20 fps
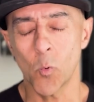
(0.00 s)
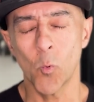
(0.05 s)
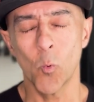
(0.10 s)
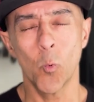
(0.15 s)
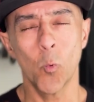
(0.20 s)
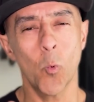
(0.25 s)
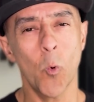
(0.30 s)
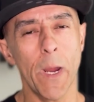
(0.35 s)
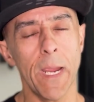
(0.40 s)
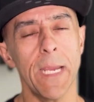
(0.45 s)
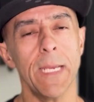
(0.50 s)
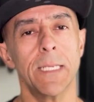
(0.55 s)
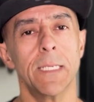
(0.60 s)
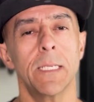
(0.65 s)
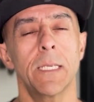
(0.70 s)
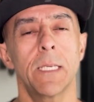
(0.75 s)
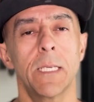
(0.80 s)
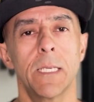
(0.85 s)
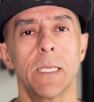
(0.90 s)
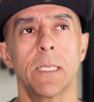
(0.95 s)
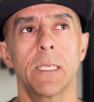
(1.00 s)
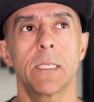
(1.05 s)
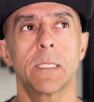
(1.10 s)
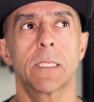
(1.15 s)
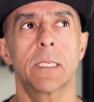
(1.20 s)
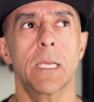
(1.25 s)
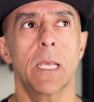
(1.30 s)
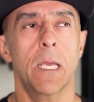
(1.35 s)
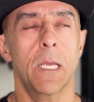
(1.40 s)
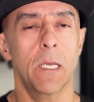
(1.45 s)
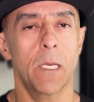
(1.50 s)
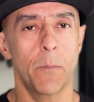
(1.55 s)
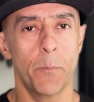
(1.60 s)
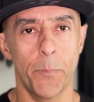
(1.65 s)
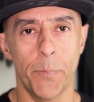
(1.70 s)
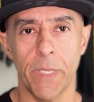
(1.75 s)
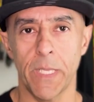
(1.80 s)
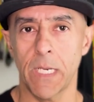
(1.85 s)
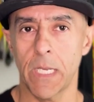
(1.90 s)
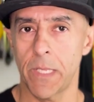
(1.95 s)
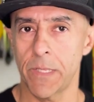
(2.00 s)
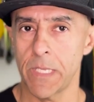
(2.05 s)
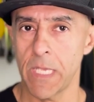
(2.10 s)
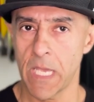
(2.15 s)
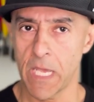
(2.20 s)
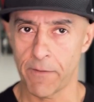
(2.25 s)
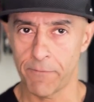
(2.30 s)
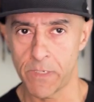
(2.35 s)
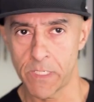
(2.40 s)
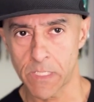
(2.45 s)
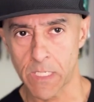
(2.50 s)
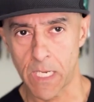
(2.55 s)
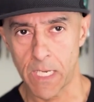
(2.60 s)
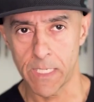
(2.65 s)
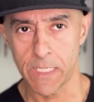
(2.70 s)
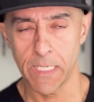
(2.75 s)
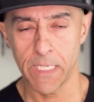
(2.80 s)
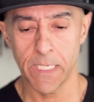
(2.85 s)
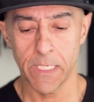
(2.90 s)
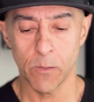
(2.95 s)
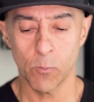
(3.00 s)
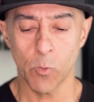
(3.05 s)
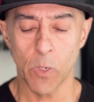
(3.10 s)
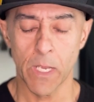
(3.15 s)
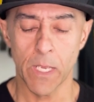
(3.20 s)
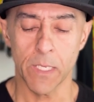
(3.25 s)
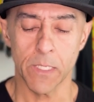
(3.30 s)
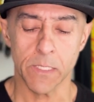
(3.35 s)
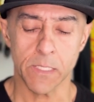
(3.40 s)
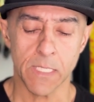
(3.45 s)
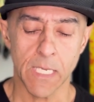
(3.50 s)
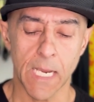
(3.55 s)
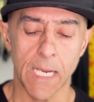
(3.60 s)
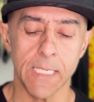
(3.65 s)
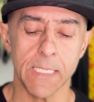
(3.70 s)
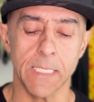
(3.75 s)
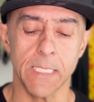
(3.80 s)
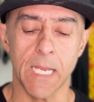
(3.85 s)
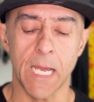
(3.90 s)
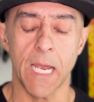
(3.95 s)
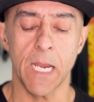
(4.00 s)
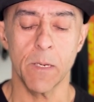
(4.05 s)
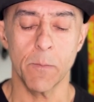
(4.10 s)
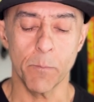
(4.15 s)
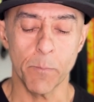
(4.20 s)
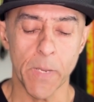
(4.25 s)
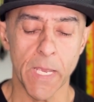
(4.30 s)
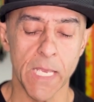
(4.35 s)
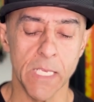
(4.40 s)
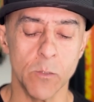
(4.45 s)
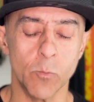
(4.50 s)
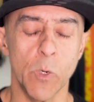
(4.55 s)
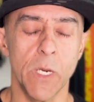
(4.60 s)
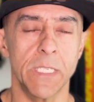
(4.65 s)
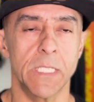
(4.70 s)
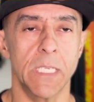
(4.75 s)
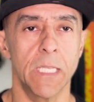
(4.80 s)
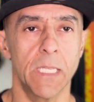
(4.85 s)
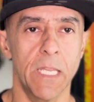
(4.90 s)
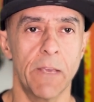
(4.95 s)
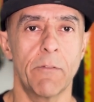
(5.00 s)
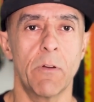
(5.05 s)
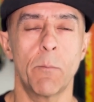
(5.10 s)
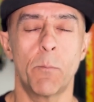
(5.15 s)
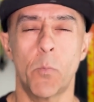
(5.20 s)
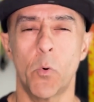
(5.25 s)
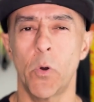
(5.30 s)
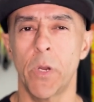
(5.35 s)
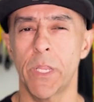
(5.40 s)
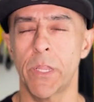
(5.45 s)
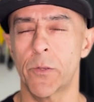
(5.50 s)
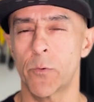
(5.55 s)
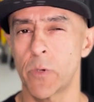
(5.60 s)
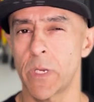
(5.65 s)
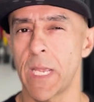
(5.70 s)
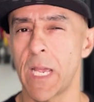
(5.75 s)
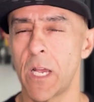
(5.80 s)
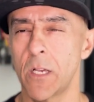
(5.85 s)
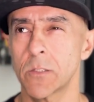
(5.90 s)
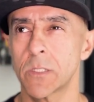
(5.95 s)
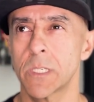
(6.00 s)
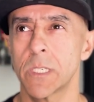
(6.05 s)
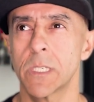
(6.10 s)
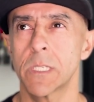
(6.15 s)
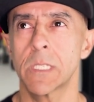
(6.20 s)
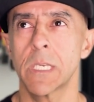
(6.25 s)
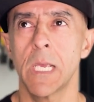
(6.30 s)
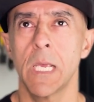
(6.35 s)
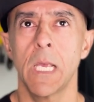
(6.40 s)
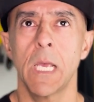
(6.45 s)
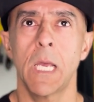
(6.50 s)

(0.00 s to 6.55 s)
Weight is a bit on the heavy side. Size 9 men's weighs 11.3 ounces.